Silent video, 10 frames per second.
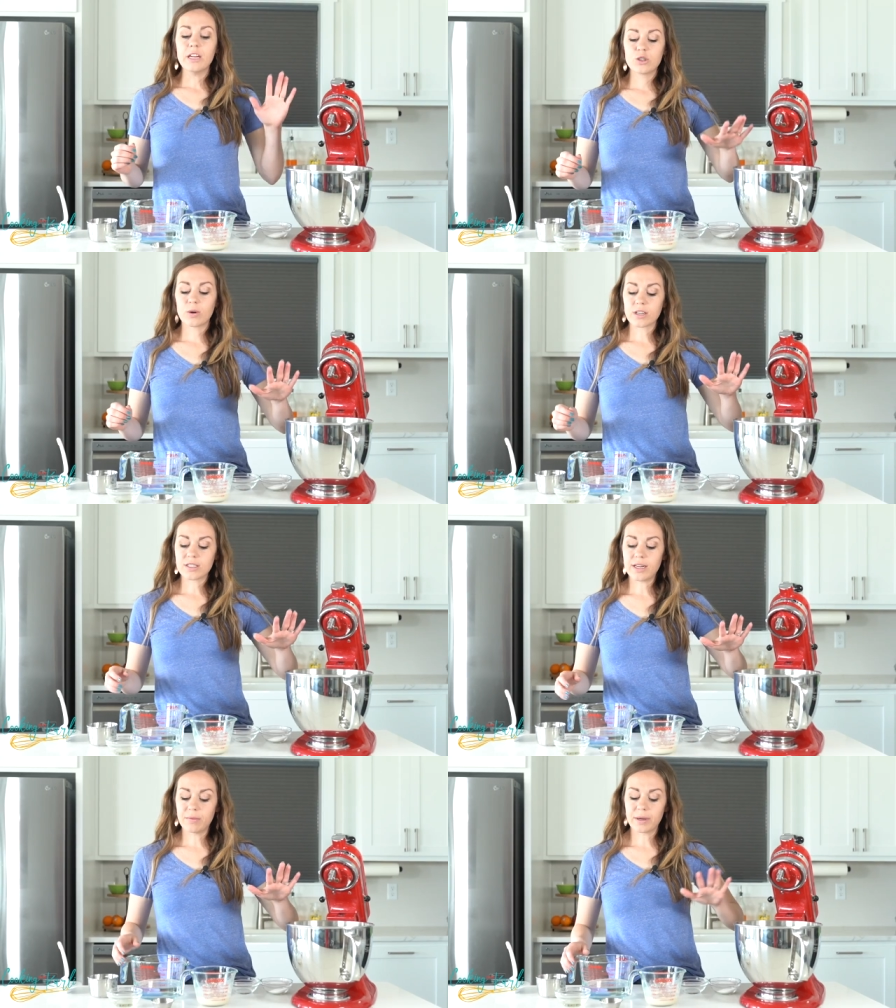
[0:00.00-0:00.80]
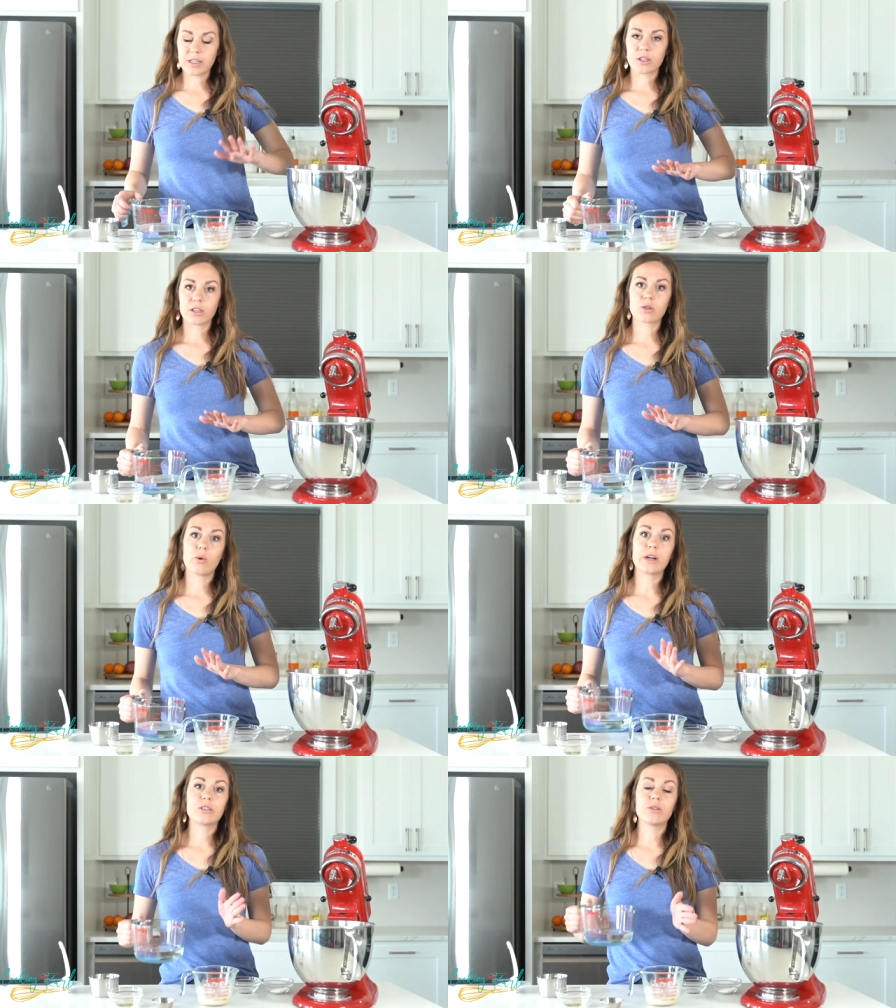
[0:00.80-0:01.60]
Into our stand mixer is
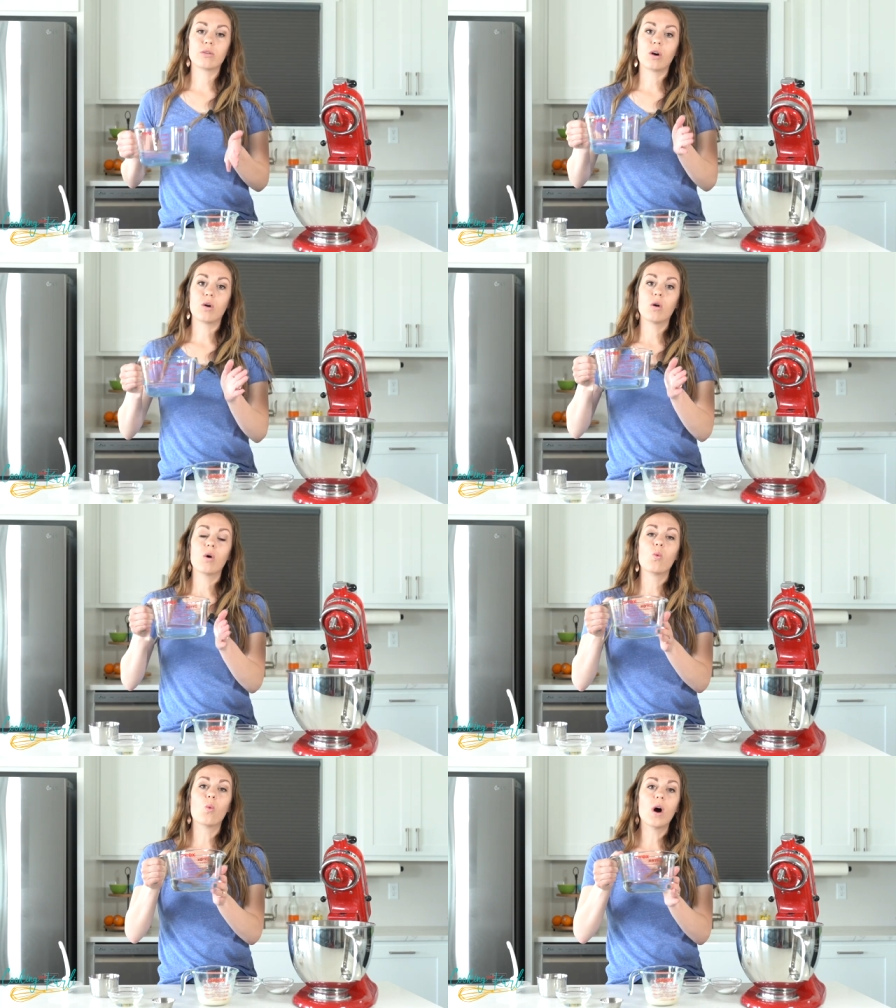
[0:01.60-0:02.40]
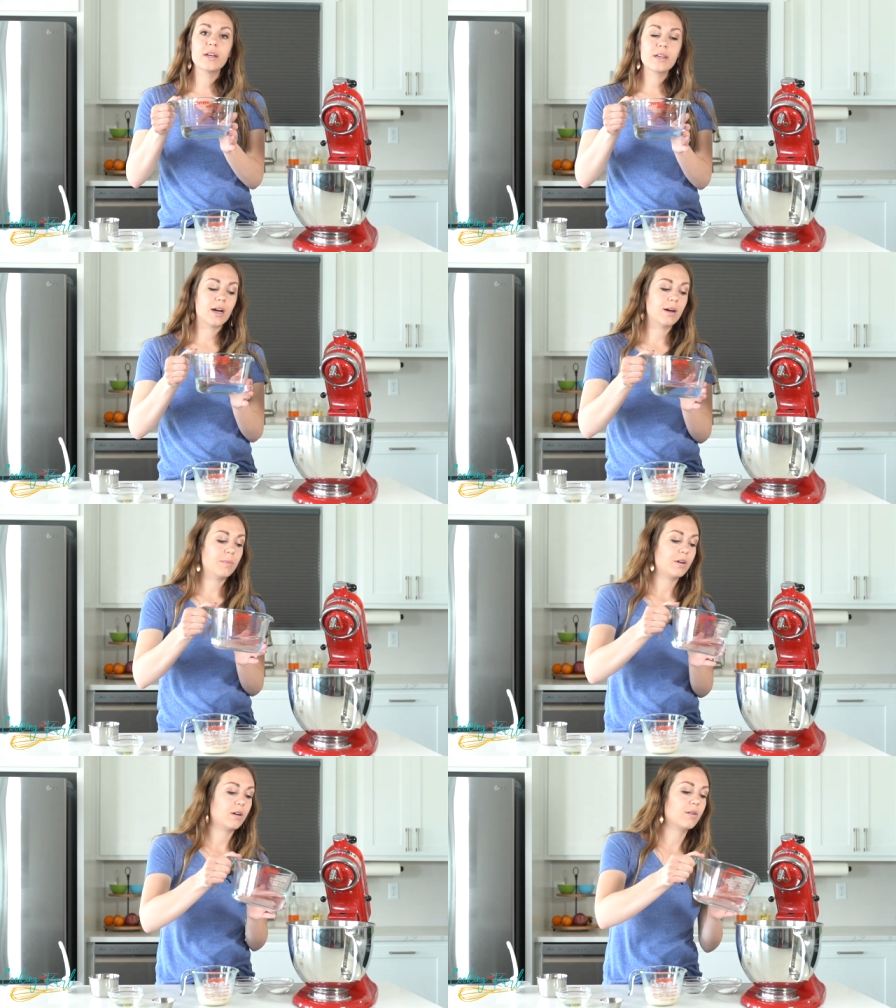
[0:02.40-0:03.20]
going to go one
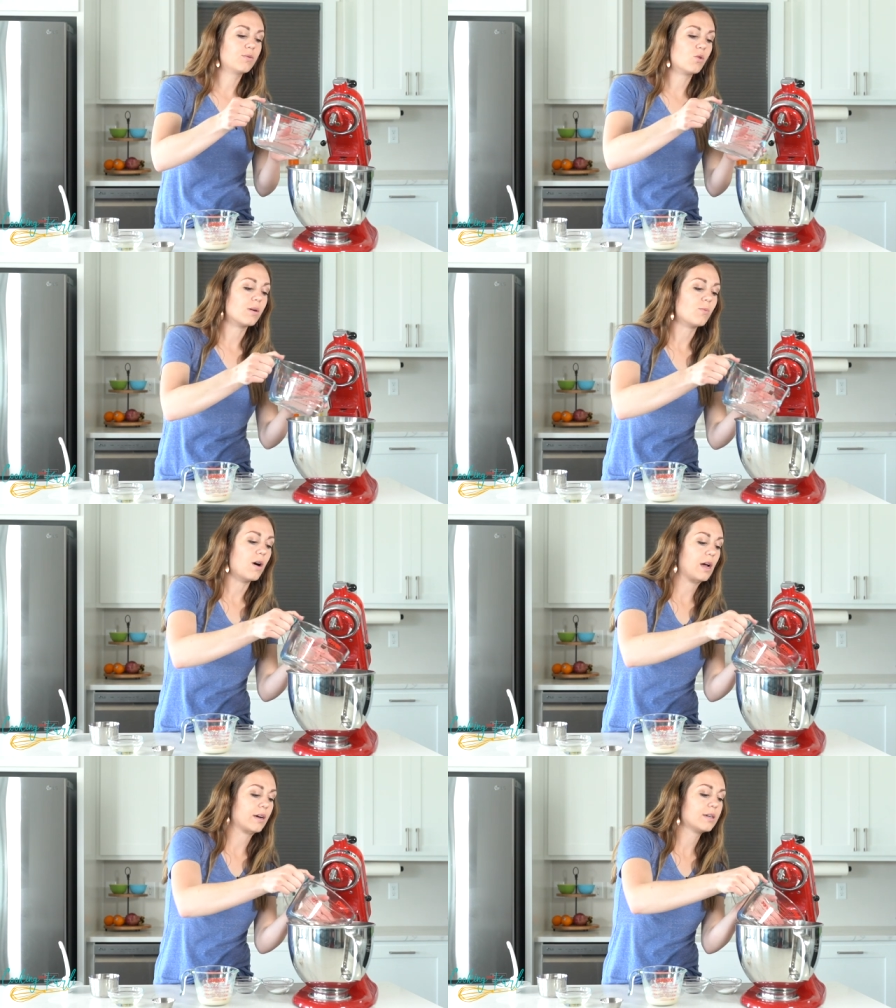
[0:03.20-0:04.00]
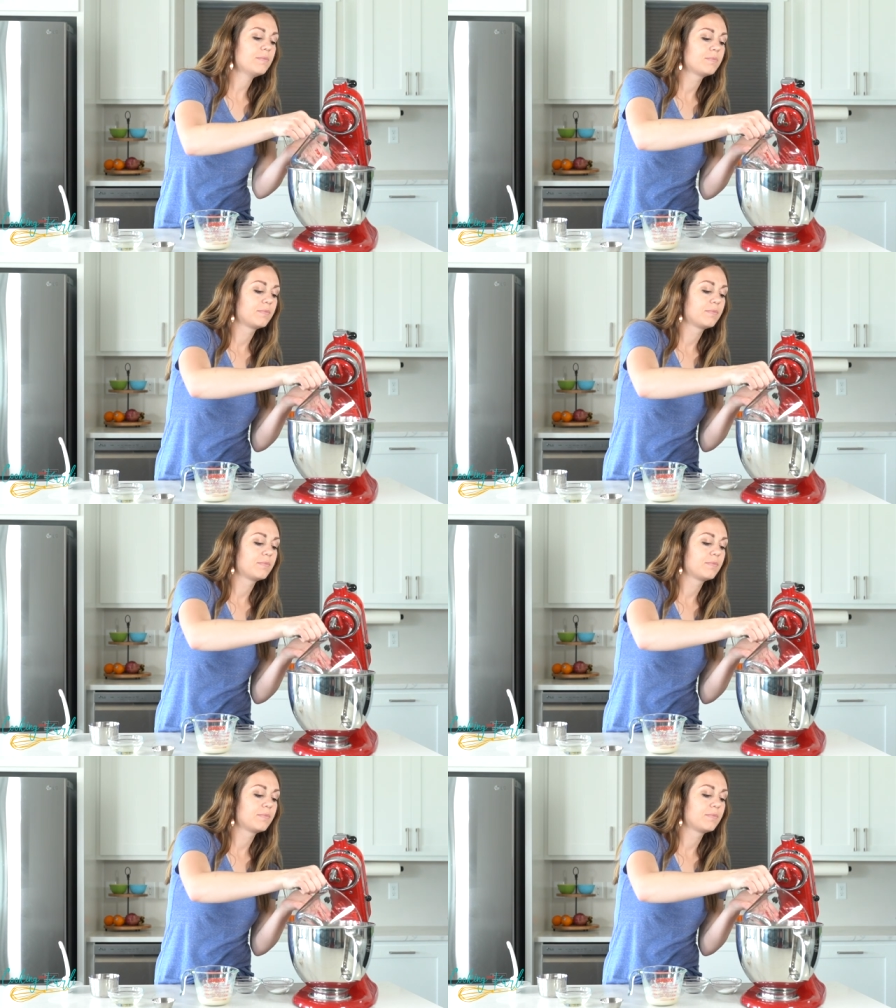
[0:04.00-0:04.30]
cup of warm water,